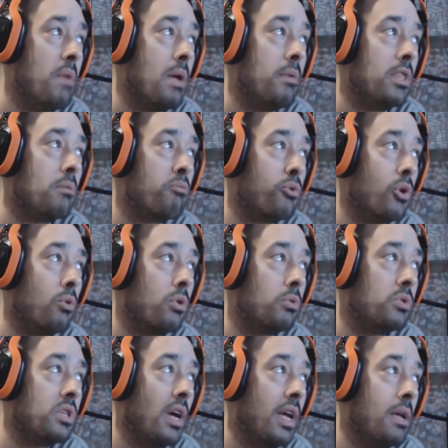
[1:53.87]
maybe the
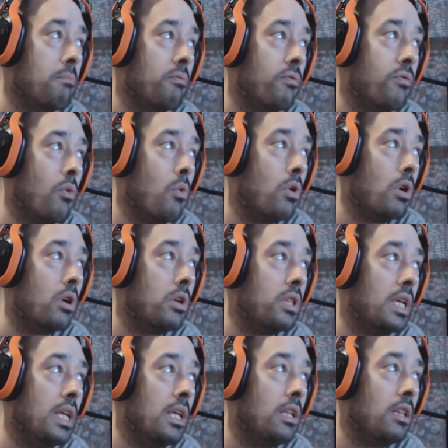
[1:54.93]
prototype for
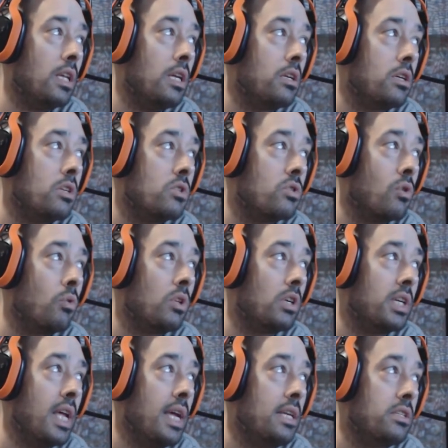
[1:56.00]
the Elite
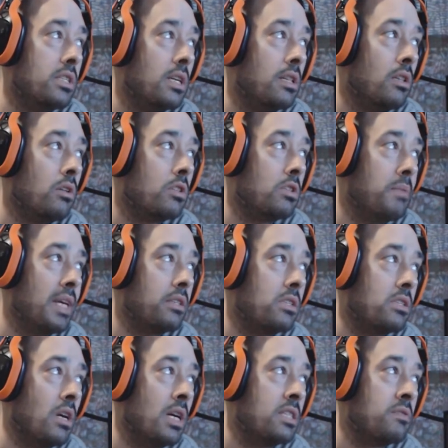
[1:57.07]
controller case. It looks about
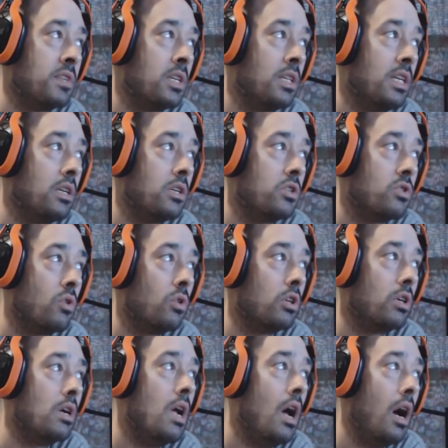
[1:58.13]
the size of an Elite
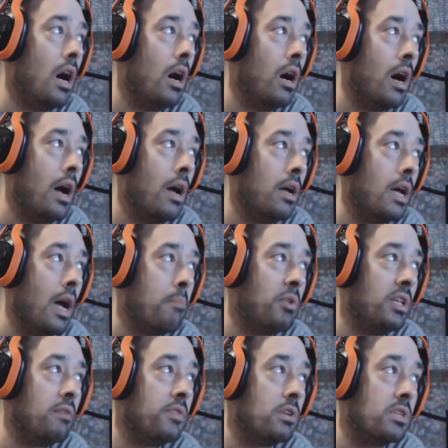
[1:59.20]
controller. Uh, I, I,
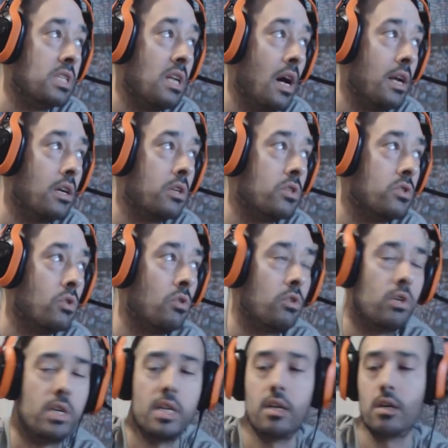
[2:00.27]
believe there's not a
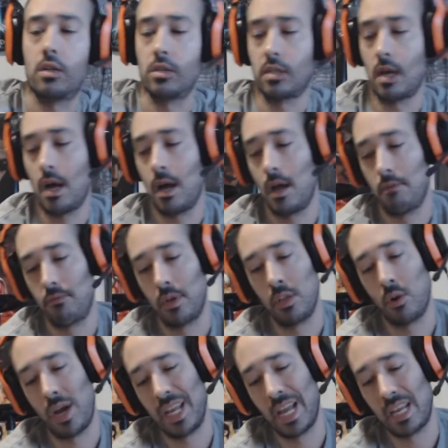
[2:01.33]
controller in here because I, I,
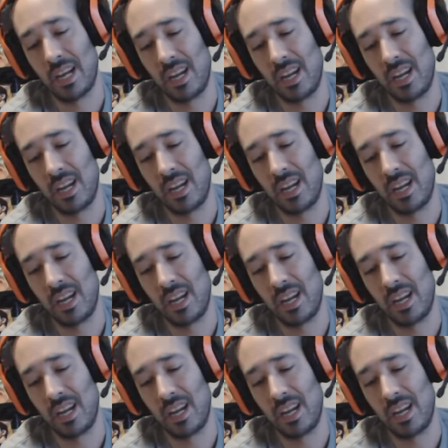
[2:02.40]
you know, I, I